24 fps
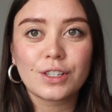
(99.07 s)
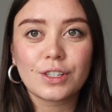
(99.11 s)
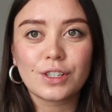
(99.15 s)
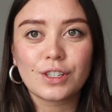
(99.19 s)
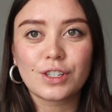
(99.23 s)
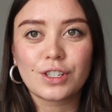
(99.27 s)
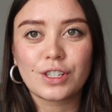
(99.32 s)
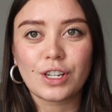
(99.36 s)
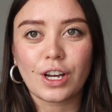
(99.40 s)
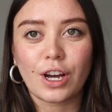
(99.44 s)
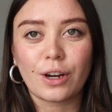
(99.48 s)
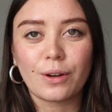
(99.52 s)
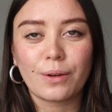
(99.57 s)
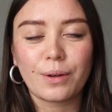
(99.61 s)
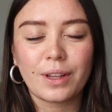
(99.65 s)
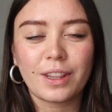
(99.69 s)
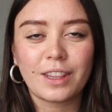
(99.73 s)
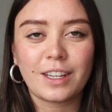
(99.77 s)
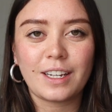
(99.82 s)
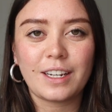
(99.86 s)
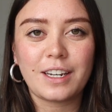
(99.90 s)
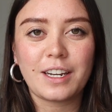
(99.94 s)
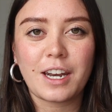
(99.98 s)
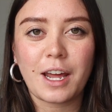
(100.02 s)
So
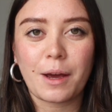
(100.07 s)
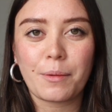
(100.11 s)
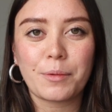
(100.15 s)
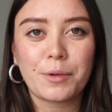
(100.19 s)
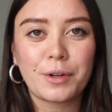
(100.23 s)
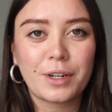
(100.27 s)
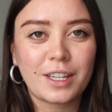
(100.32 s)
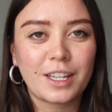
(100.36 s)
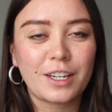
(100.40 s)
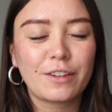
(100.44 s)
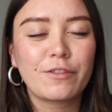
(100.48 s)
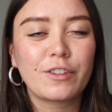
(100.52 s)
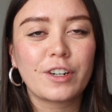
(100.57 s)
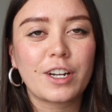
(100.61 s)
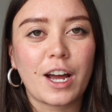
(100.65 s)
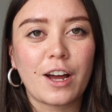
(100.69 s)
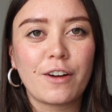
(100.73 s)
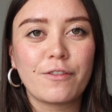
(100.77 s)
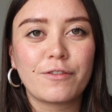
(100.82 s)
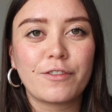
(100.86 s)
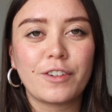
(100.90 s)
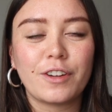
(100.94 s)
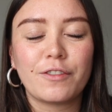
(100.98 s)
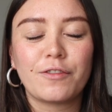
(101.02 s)
the number one thing for
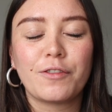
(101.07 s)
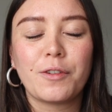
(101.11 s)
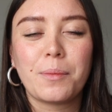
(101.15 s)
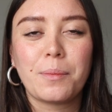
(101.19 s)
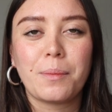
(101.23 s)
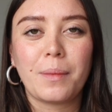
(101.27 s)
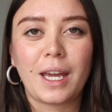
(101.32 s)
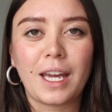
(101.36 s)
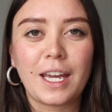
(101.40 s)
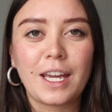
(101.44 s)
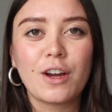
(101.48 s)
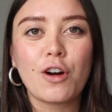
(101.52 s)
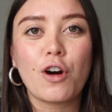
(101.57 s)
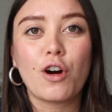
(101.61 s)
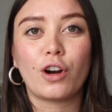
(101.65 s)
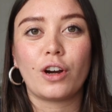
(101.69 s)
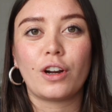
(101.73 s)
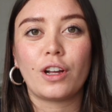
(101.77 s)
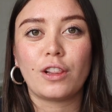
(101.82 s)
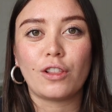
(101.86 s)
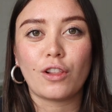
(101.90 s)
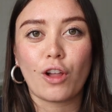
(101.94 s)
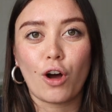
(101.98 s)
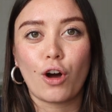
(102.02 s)
comfort for me on
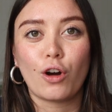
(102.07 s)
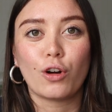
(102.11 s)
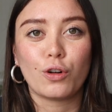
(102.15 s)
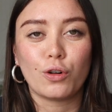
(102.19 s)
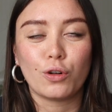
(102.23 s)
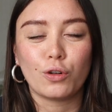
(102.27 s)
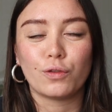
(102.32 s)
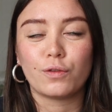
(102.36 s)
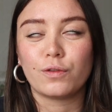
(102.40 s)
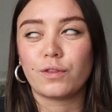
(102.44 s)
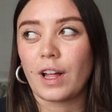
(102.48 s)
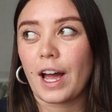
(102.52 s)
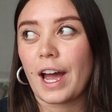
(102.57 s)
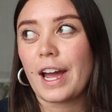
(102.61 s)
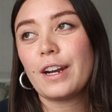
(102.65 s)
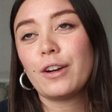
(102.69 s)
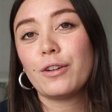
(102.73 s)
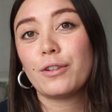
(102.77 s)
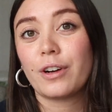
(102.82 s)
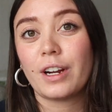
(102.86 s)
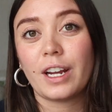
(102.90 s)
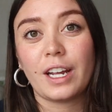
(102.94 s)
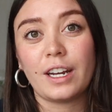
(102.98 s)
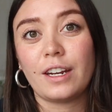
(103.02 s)
a long haul flight
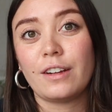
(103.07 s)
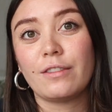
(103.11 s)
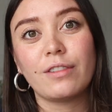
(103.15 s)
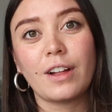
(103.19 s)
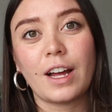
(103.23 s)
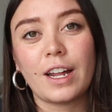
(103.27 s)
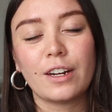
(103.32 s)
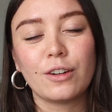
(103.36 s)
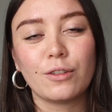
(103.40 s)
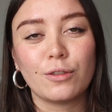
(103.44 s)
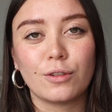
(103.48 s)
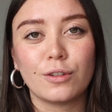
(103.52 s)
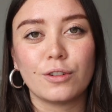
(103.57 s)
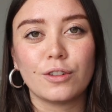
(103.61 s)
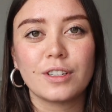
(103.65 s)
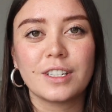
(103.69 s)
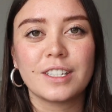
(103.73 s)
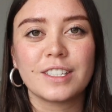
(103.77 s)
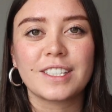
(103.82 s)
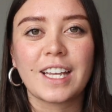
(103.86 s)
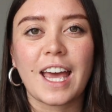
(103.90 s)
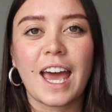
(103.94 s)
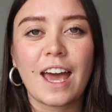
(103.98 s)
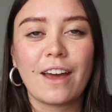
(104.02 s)
or any flight at all
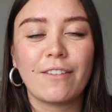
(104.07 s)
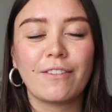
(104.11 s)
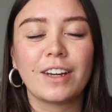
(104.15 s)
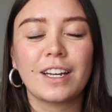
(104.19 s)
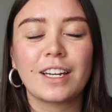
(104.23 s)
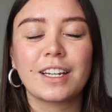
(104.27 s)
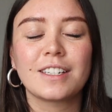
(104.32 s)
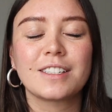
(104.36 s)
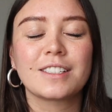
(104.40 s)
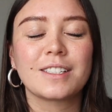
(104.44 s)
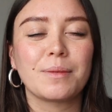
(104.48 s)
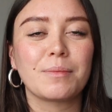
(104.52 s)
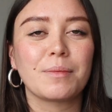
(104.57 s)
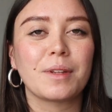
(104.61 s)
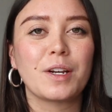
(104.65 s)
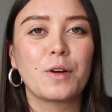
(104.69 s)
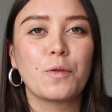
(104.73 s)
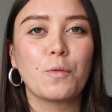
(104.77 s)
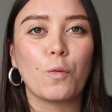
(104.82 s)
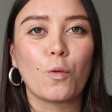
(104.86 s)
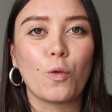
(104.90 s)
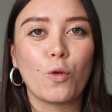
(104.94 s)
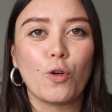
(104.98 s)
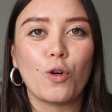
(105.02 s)
is having
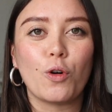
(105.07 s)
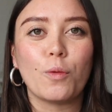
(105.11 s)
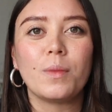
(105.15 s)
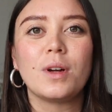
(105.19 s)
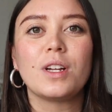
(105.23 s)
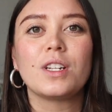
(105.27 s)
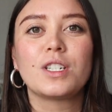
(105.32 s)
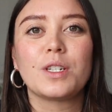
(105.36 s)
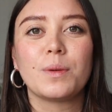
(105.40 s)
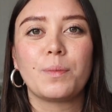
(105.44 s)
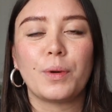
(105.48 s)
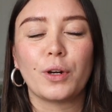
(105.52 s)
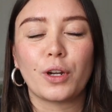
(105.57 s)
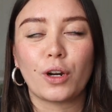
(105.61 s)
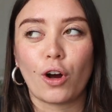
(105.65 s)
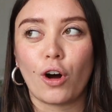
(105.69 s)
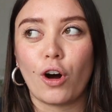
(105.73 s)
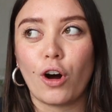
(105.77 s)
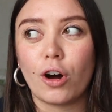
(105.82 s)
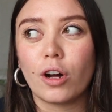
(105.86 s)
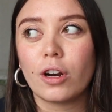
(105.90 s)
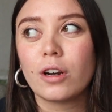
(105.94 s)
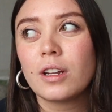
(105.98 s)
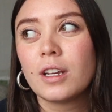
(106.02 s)
something warm to put
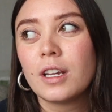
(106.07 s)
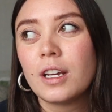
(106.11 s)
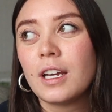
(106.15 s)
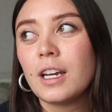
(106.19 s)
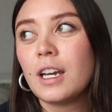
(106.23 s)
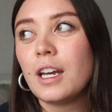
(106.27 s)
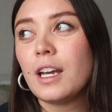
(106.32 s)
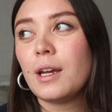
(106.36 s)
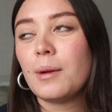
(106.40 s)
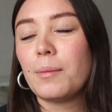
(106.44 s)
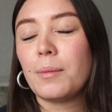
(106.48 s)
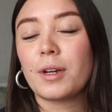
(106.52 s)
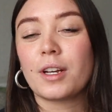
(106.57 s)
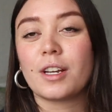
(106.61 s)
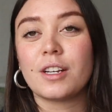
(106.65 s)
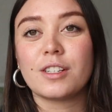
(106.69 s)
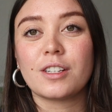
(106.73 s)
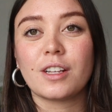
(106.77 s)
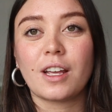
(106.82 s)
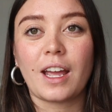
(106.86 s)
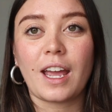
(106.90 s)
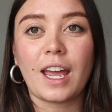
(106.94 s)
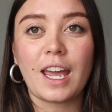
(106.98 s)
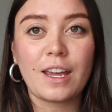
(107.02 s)
on,
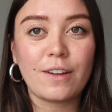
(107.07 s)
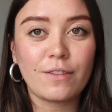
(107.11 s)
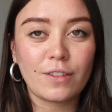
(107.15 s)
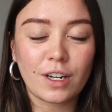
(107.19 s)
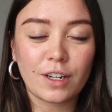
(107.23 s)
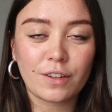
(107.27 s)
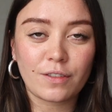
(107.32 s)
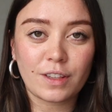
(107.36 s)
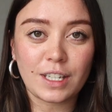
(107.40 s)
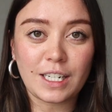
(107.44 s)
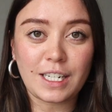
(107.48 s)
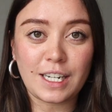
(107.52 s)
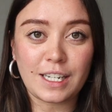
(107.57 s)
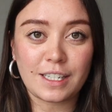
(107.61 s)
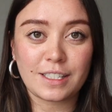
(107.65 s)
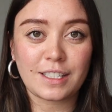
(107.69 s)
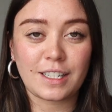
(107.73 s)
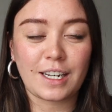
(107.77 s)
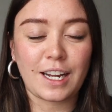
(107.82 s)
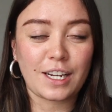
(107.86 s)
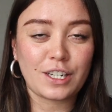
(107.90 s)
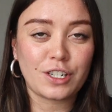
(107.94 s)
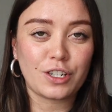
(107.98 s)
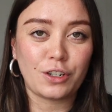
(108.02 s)
because even if the
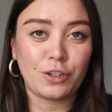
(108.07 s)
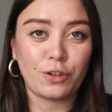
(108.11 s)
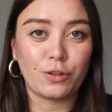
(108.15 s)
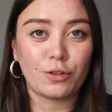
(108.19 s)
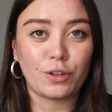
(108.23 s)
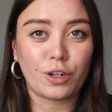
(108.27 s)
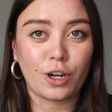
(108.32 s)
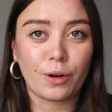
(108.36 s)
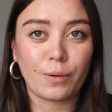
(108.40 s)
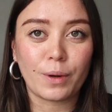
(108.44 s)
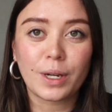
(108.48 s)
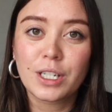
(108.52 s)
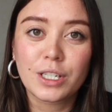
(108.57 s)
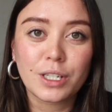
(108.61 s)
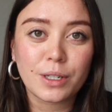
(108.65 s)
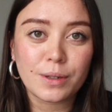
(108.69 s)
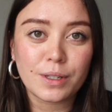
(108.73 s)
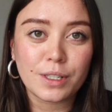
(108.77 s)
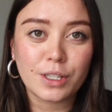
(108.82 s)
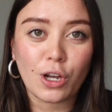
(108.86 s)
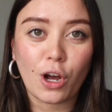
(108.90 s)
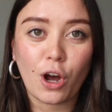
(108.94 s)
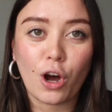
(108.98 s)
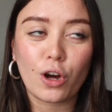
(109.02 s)
destination you're going to
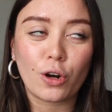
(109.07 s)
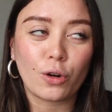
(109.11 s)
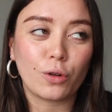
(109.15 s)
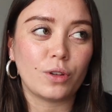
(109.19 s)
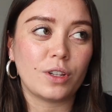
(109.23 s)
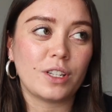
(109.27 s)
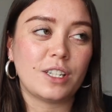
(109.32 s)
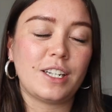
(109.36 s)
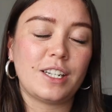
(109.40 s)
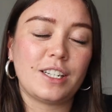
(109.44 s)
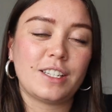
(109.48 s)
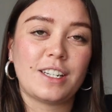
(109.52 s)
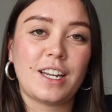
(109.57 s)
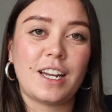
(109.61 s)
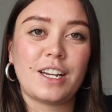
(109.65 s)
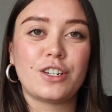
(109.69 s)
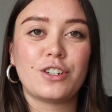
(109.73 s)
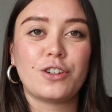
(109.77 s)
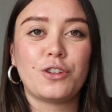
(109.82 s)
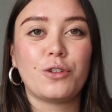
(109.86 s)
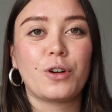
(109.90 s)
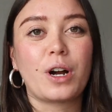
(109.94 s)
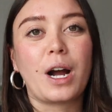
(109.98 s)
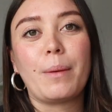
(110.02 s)
is hot or the
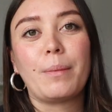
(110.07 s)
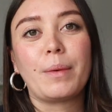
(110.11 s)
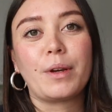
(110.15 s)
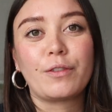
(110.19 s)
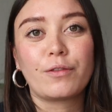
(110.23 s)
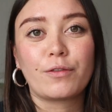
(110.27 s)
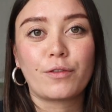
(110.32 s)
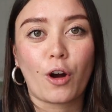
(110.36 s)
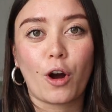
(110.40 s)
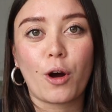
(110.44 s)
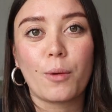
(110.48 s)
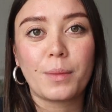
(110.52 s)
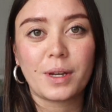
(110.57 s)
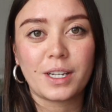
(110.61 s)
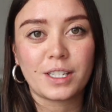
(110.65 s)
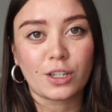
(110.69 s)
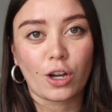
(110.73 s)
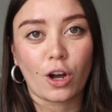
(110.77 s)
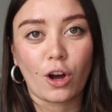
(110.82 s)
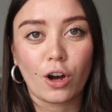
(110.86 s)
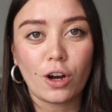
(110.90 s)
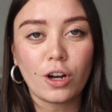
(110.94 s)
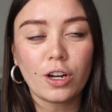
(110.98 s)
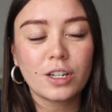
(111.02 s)
destination you're coming from is
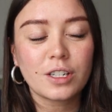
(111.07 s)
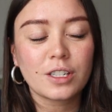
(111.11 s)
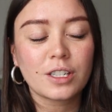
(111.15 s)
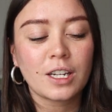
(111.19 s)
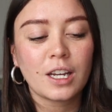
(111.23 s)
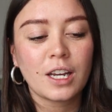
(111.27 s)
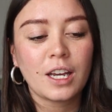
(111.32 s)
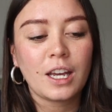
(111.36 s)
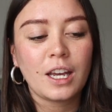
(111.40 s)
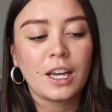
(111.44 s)
hot,